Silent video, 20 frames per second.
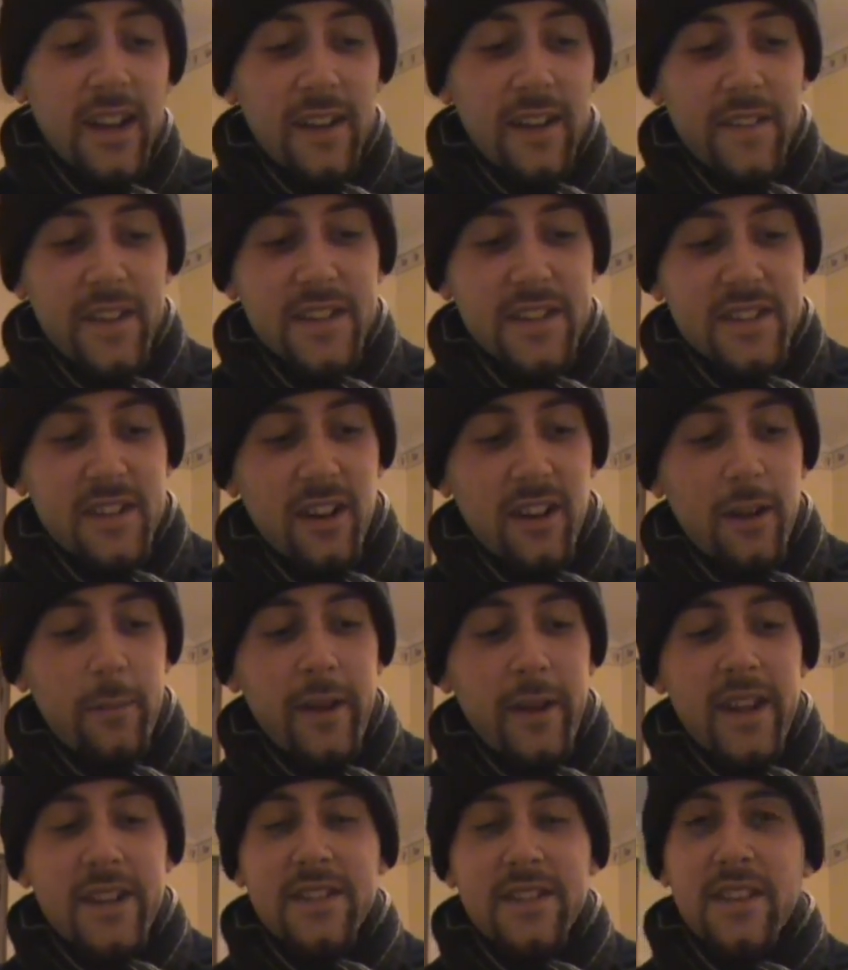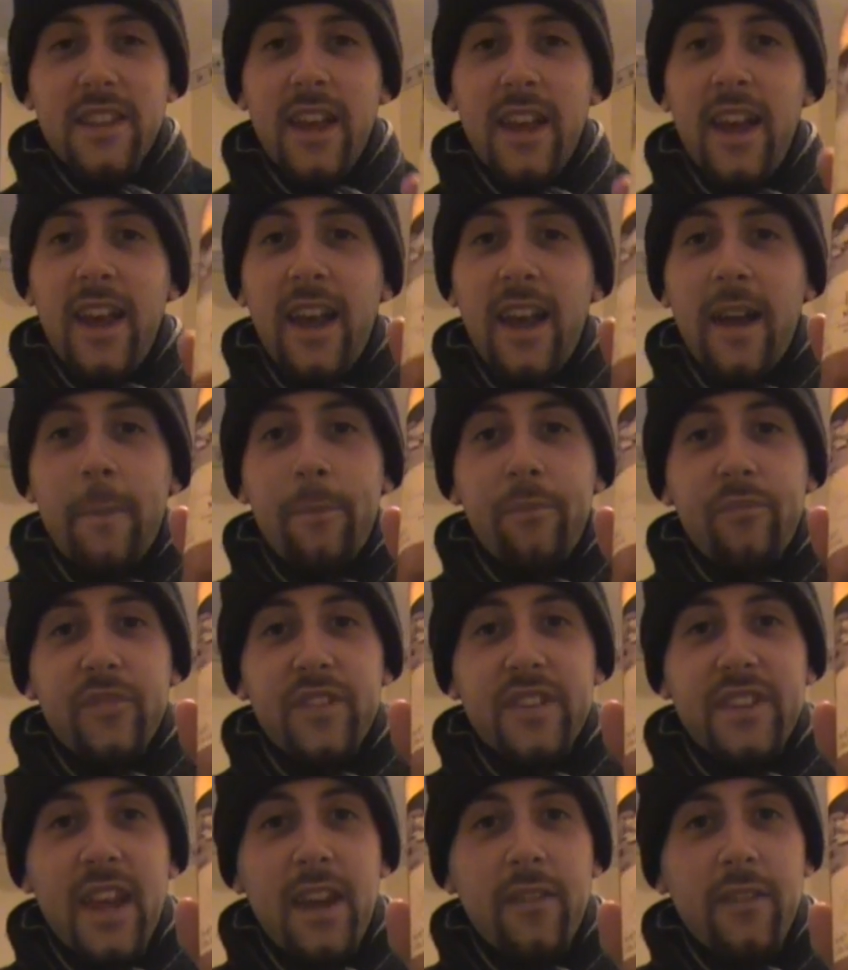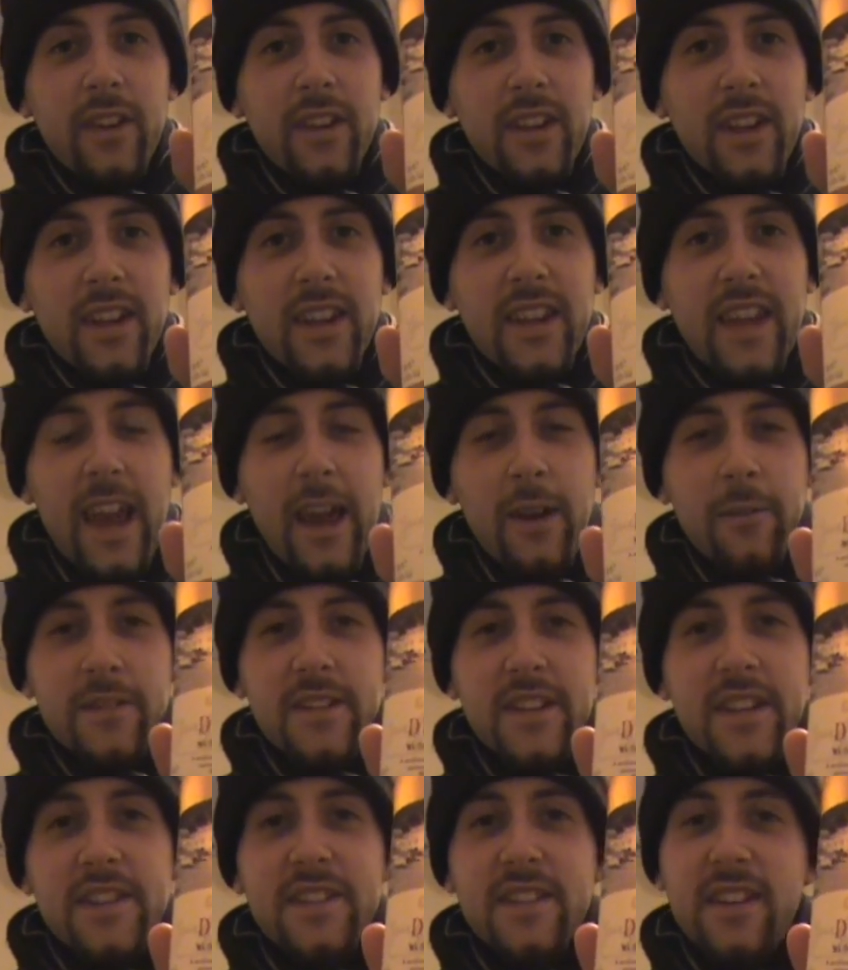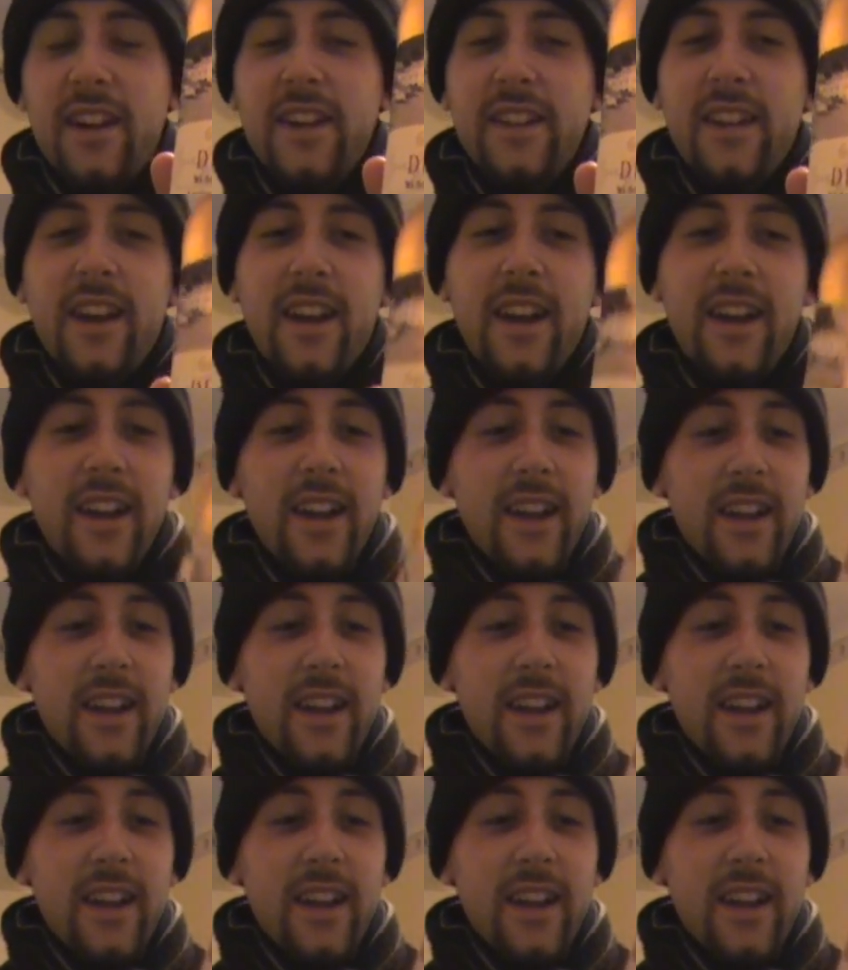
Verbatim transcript: This time it's their Devon County Cider.